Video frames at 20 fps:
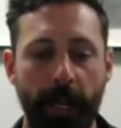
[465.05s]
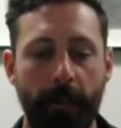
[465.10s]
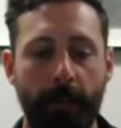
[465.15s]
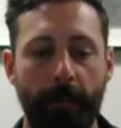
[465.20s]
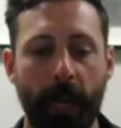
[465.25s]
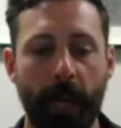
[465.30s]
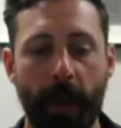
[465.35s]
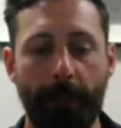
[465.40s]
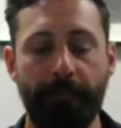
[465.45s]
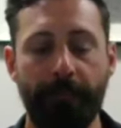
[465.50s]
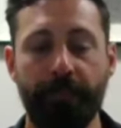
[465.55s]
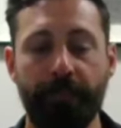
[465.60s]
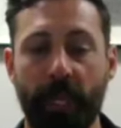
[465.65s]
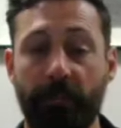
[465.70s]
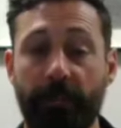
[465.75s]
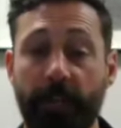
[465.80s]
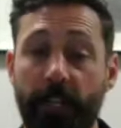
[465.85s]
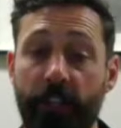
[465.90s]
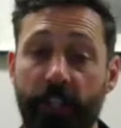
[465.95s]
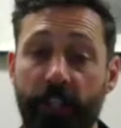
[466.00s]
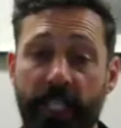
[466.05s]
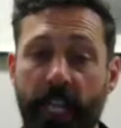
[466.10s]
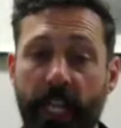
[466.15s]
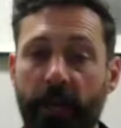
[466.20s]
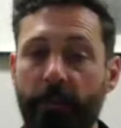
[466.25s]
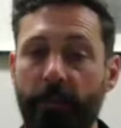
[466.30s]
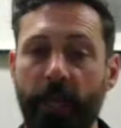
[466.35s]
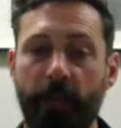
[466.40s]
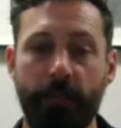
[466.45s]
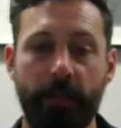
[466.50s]
But if I just had
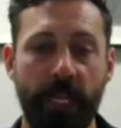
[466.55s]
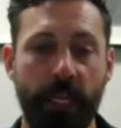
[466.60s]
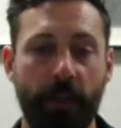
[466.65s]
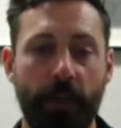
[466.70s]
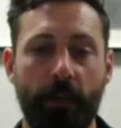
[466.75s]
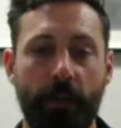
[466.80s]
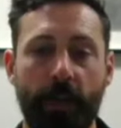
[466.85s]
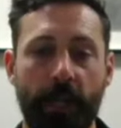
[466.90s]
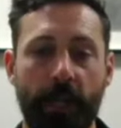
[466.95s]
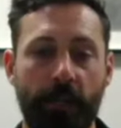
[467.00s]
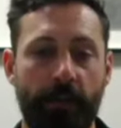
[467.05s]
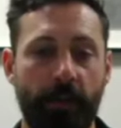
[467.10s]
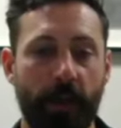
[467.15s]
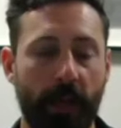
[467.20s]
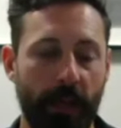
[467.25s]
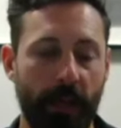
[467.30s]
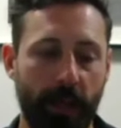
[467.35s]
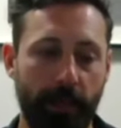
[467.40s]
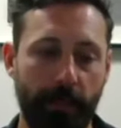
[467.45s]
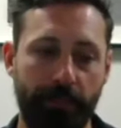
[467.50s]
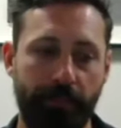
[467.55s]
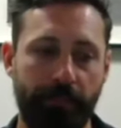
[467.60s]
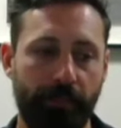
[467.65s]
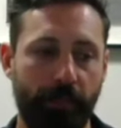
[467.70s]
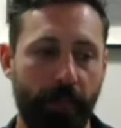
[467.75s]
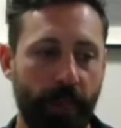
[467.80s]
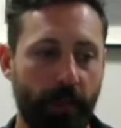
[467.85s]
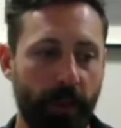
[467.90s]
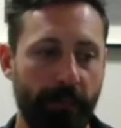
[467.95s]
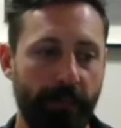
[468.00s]
my meal,
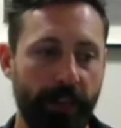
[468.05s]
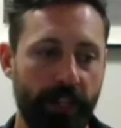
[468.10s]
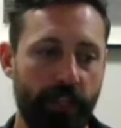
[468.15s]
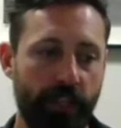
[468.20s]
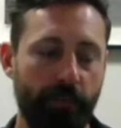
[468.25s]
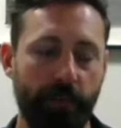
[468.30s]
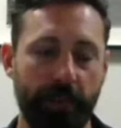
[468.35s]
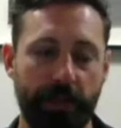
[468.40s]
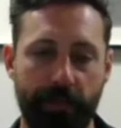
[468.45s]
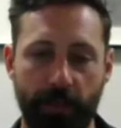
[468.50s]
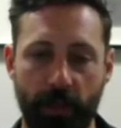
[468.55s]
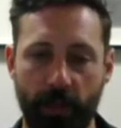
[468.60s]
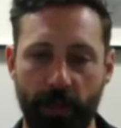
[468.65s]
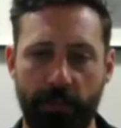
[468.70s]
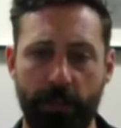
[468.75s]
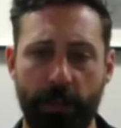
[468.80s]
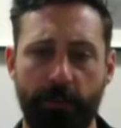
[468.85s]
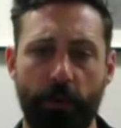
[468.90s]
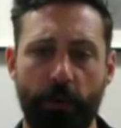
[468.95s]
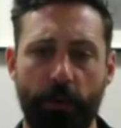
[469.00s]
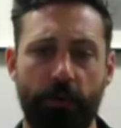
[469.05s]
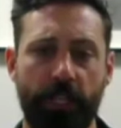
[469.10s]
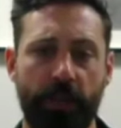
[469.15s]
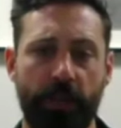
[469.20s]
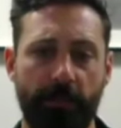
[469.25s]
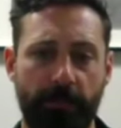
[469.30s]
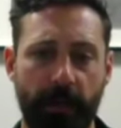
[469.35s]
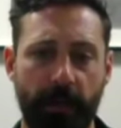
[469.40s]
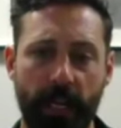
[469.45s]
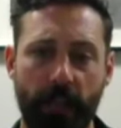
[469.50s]
my vegetables first, my protein
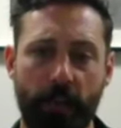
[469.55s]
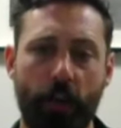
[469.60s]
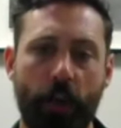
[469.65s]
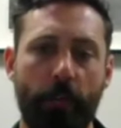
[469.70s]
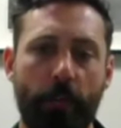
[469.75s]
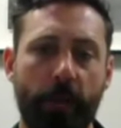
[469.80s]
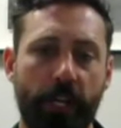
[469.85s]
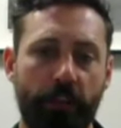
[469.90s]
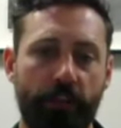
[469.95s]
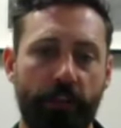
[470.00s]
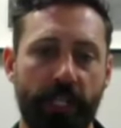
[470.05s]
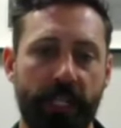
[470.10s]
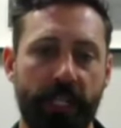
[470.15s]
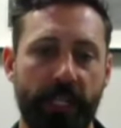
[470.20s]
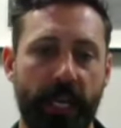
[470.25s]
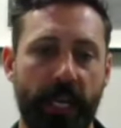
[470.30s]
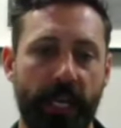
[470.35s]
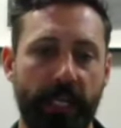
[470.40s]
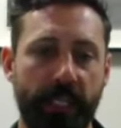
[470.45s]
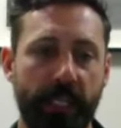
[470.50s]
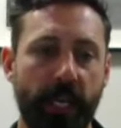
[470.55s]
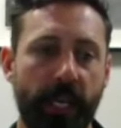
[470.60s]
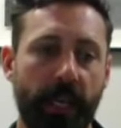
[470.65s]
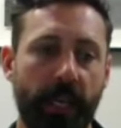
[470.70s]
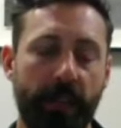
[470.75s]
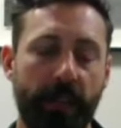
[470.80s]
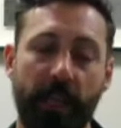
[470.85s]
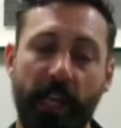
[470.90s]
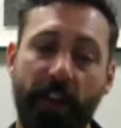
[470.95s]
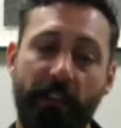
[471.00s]
and fat, carbohydrates last,
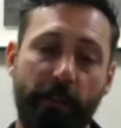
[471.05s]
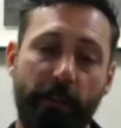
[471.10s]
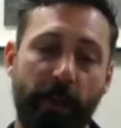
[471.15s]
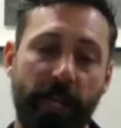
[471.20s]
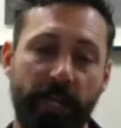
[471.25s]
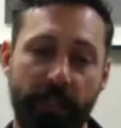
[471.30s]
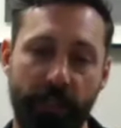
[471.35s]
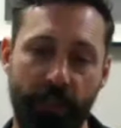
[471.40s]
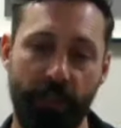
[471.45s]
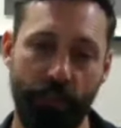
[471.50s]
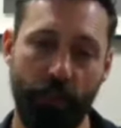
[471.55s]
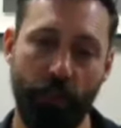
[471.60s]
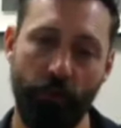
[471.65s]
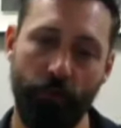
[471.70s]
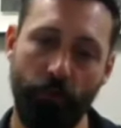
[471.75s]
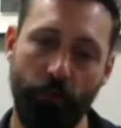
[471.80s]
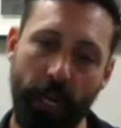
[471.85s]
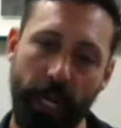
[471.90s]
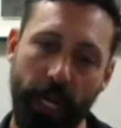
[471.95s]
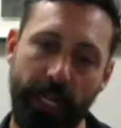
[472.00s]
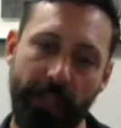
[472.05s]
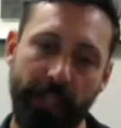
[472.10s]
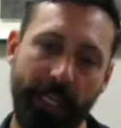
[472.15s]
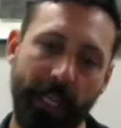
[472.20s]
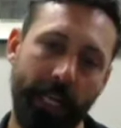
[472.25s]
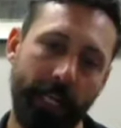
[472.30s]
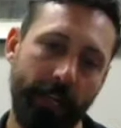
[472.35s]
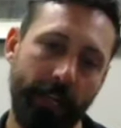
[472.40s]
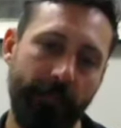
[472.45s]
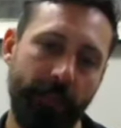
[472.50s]
and then having my dessert right at the
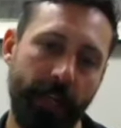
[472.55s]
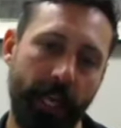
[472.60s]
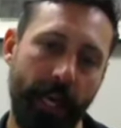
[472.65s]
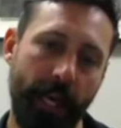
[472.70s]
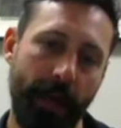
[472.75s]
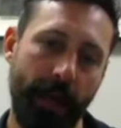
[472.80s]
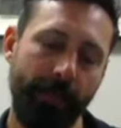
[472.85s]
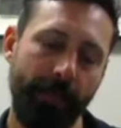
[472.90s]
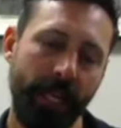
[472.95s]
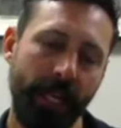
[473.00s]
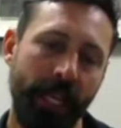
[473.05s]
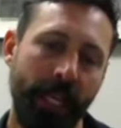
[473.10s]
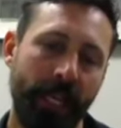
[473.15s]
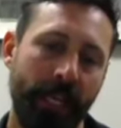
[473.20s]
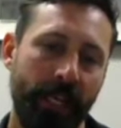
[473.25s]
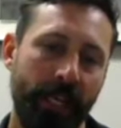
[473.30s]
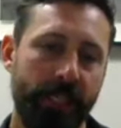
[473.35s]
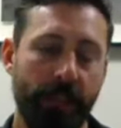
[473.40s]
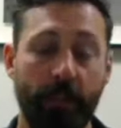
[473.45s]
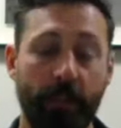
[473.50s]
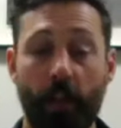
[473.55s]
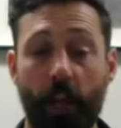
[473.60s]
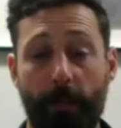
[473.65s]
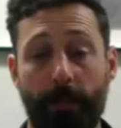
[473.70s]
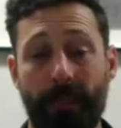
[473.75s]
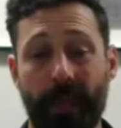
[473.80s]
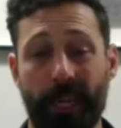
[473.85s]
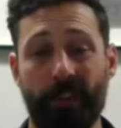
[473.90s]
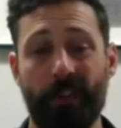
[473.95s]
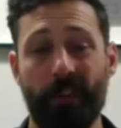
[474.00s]
end of that is a lot
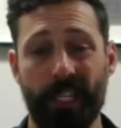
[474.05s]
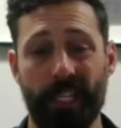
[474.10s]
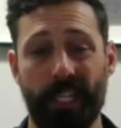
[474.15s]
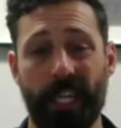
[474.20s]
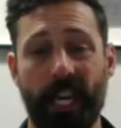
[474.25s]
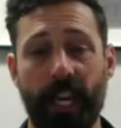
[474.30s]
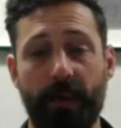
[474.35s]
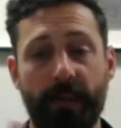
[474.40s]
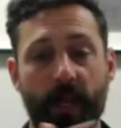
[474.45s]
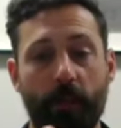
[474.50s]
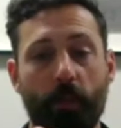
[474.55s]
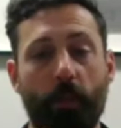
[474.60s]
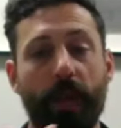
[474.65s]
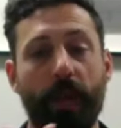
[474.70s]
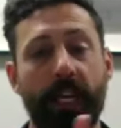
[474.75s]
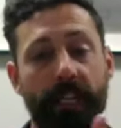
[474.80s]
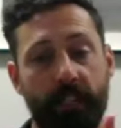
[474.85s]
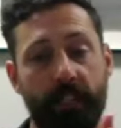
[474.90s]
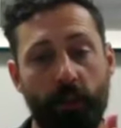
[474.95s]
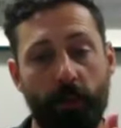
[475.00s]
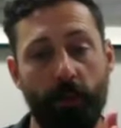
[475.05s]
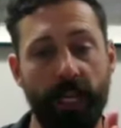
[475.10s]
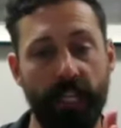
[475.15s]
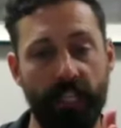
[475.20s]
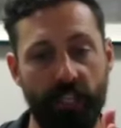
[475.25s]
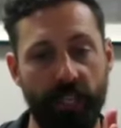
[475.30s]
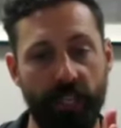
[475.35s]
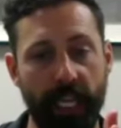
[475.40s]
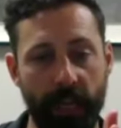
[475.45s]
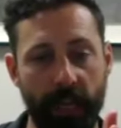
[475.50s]
better time than waiting till
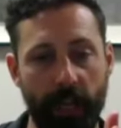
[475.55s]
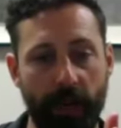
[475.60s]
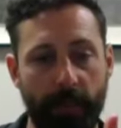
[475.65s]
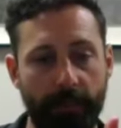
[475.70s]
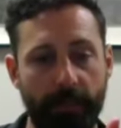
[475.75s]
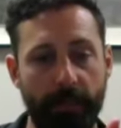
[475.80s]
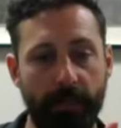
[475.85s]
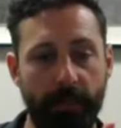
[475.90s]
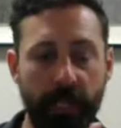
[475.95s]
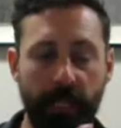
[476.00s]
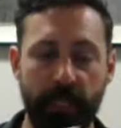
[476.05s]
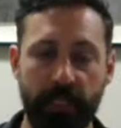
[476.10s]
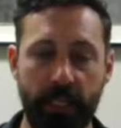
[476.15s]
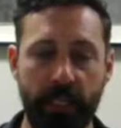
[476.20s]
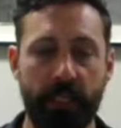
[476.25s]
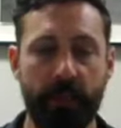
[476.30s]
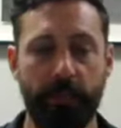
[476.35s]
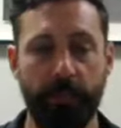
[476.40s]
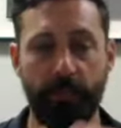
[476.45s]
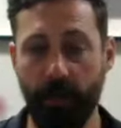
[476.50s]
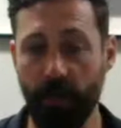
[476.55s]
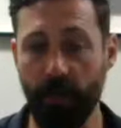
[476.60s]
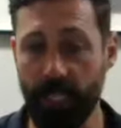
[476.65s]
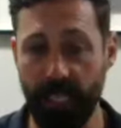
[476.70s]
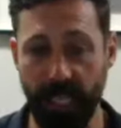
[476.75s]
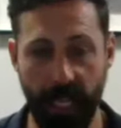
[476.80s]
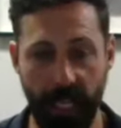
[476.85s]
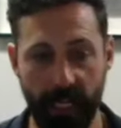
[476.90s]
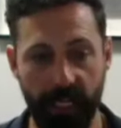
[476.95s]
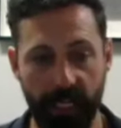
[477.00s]
much later. Well, let's just
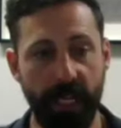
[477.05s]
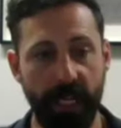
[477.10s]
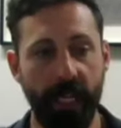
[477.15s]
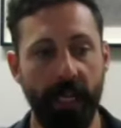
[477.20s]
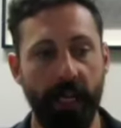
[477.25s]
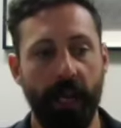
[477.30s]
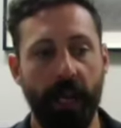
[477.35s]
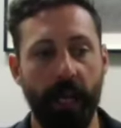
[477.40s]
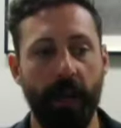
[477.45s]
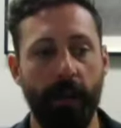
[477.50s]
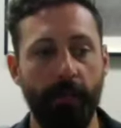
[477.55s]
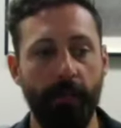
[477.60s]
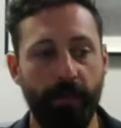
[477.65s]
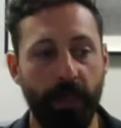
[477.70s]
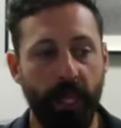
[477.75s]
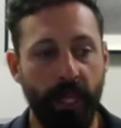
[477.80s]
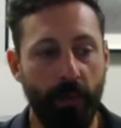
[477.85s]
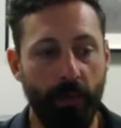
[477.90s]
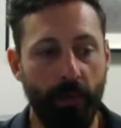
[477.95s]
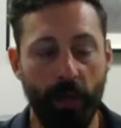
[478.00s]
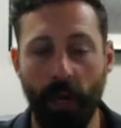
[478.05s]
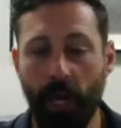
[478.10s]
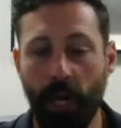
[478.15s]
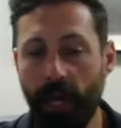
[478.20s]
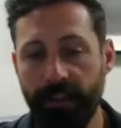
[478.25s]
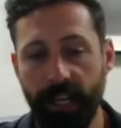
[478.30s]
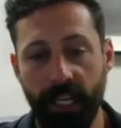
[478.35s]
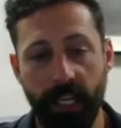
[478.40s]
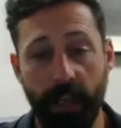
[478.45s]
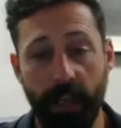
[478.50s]
pretend we're not
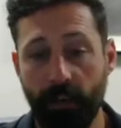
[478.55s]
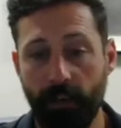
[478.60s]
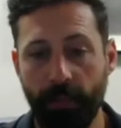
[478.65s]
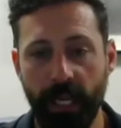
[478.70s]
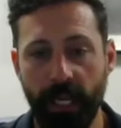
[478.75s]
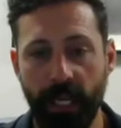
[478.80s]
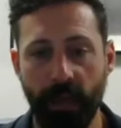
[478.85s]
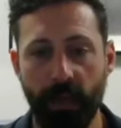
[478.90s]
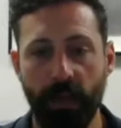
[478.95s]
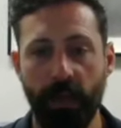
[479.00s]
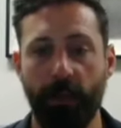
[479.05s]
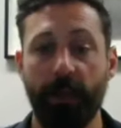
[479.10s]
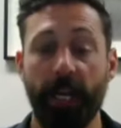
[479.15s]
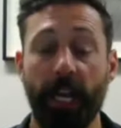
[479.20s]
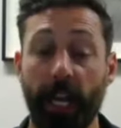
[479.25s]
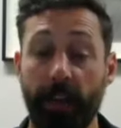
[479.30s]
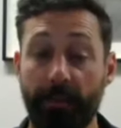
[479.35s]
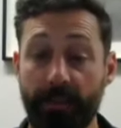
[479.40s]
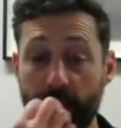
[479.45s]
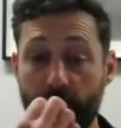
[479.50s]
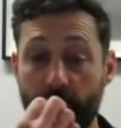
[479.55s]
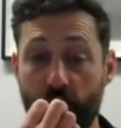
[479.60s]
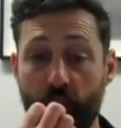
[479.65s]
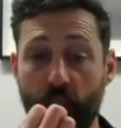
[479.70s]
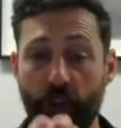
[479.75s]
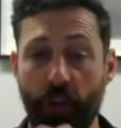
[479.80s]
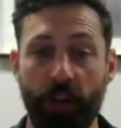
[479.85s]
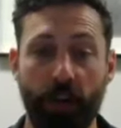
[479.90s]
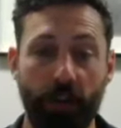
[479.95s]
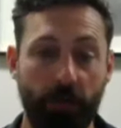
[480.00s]
having another meal. I'm going to have some
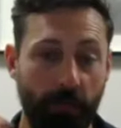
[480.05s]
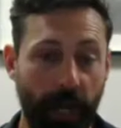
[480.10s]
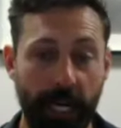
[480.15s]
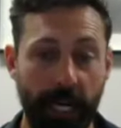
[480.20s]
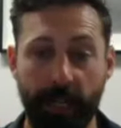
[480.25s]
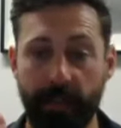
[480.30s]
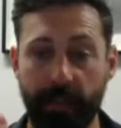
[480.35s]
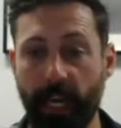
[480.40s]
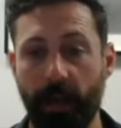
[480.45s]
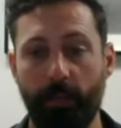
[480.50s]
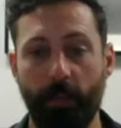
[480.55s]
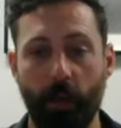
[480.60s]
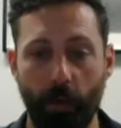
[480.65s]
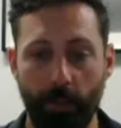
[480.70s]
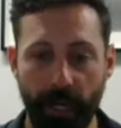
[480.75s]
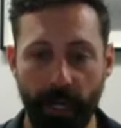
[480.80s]
sugar right at that point.